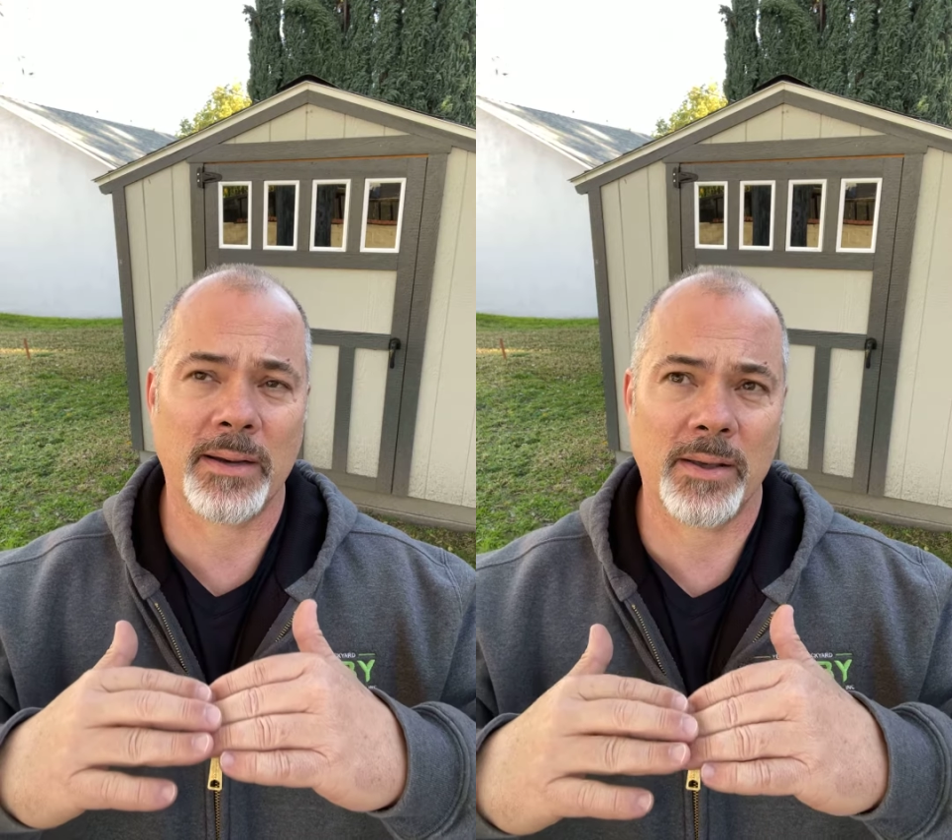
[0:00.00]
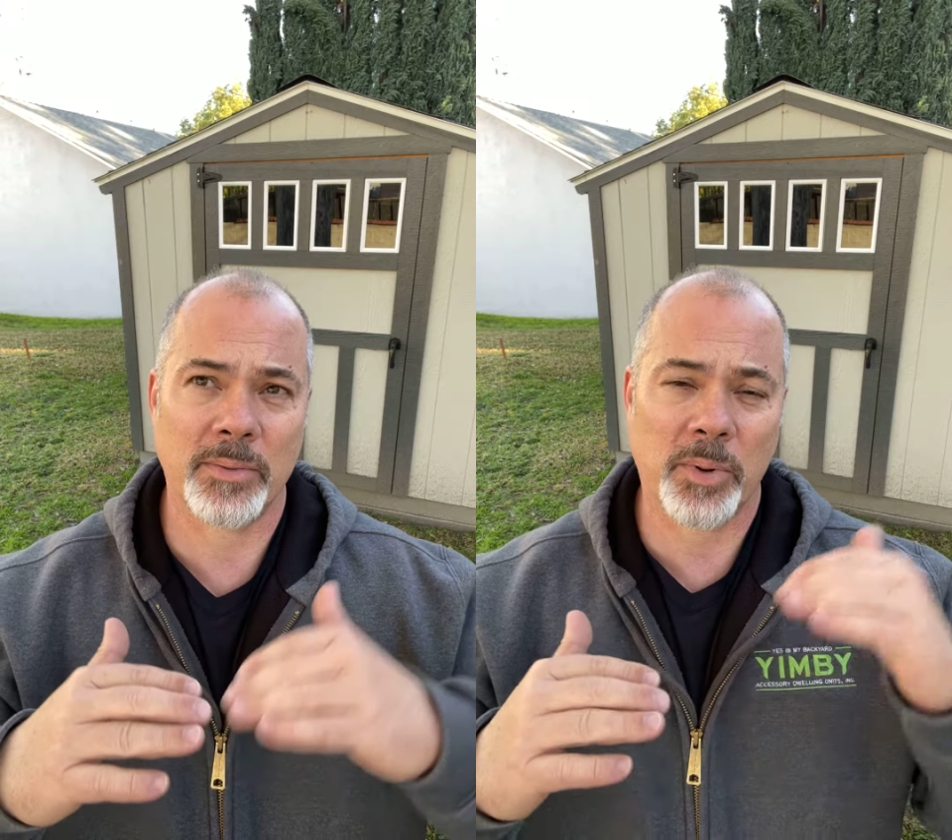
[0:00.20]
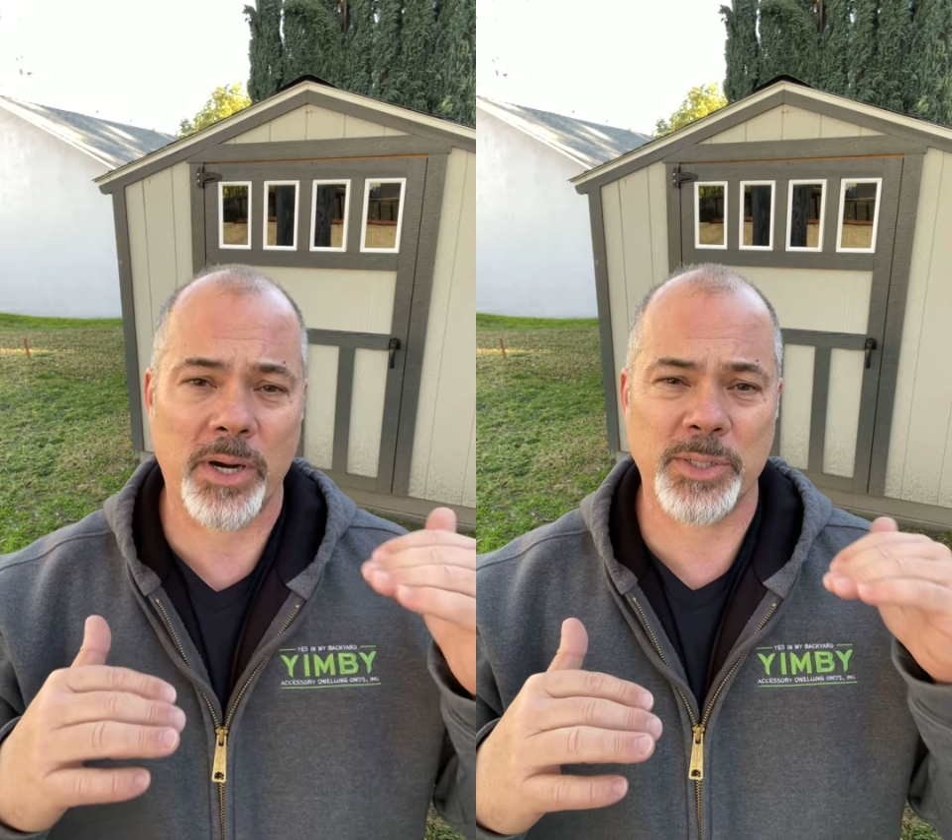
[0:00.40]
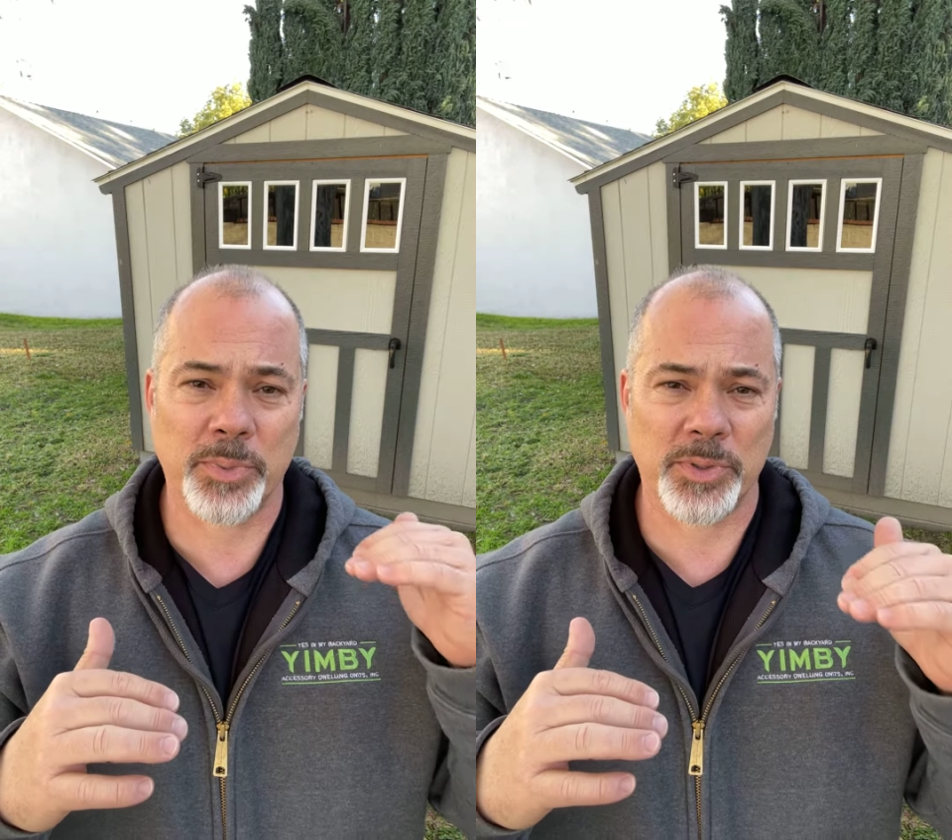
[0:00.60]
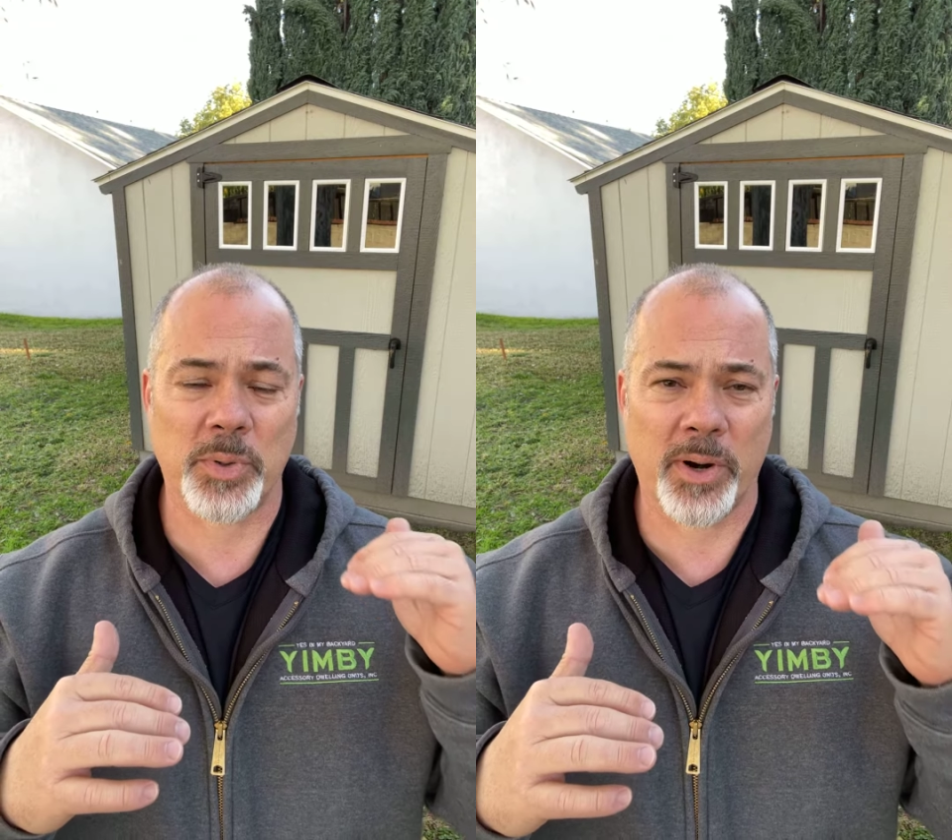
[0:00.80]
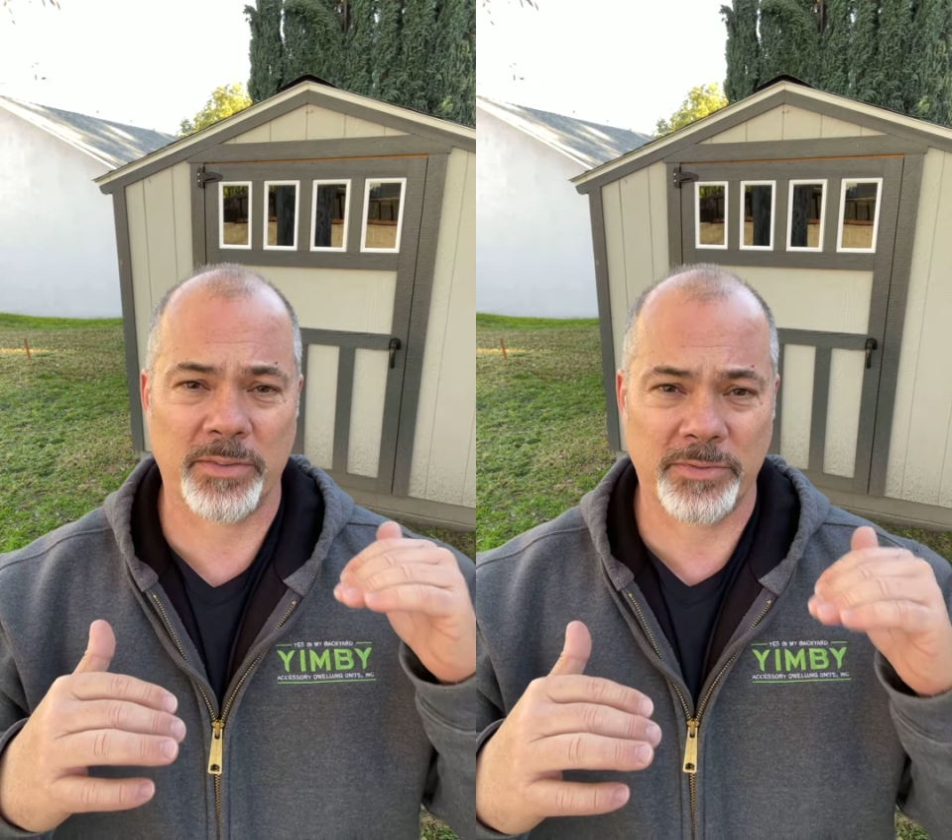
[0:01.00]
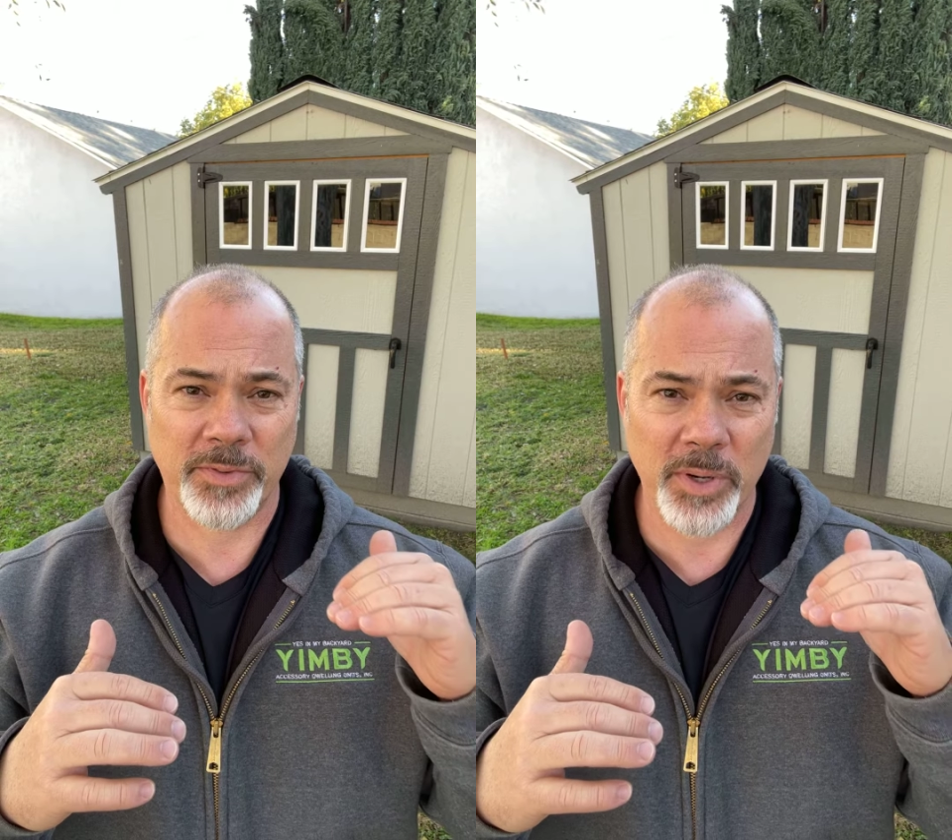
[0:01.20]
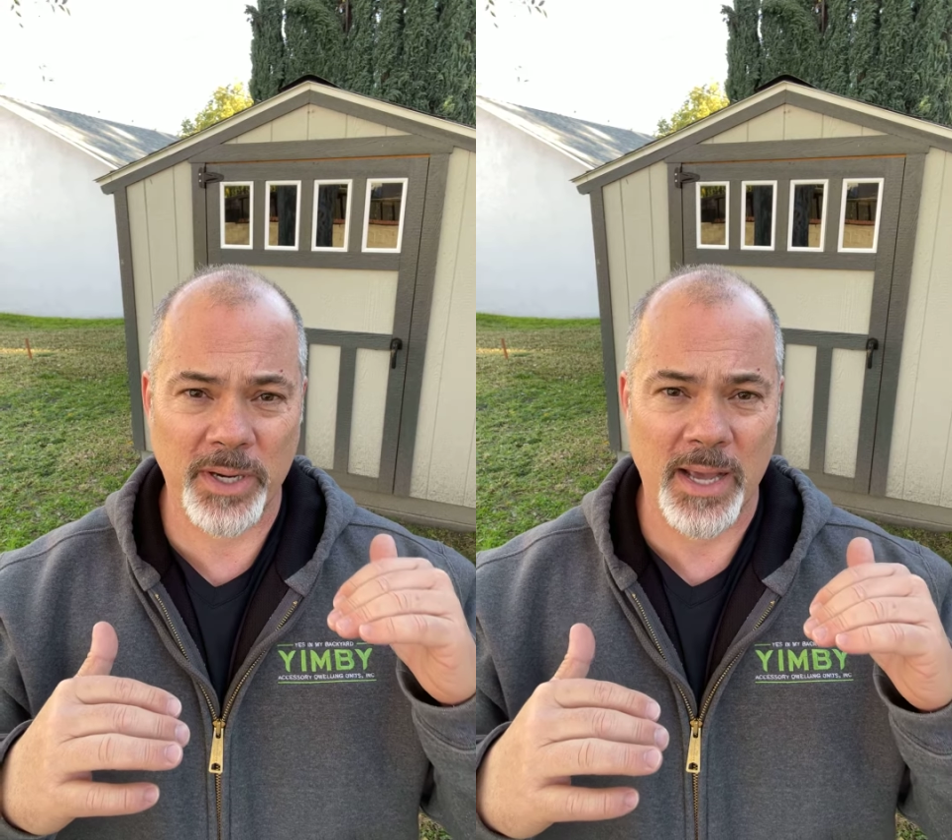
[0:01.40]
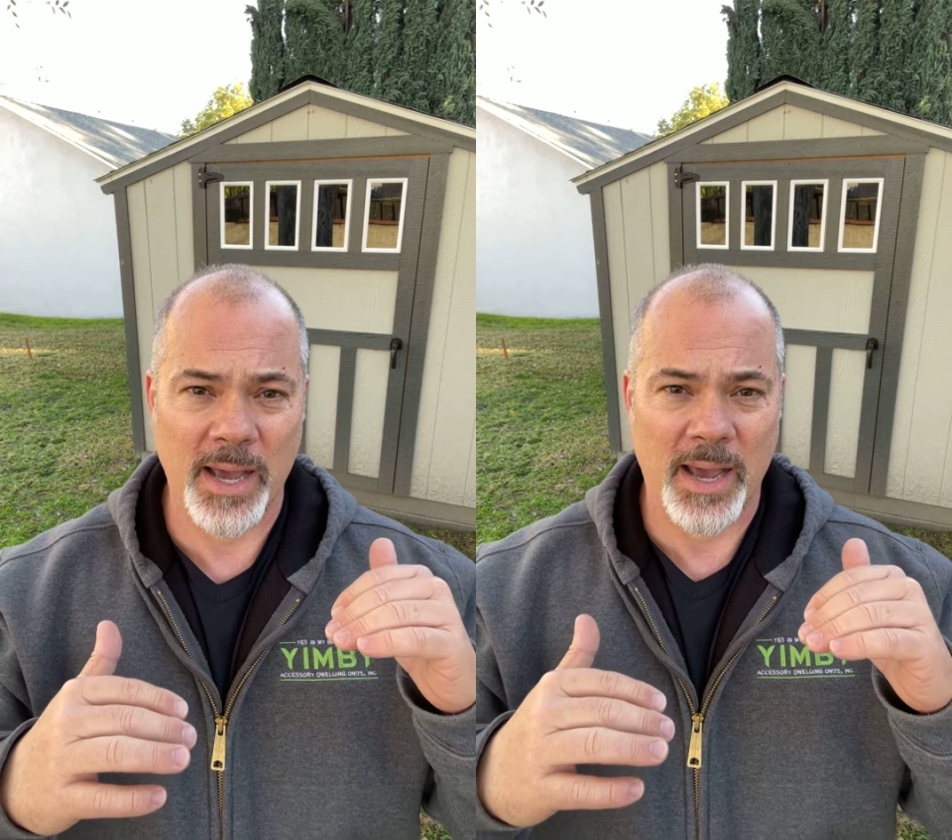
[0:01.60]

on the price per square foot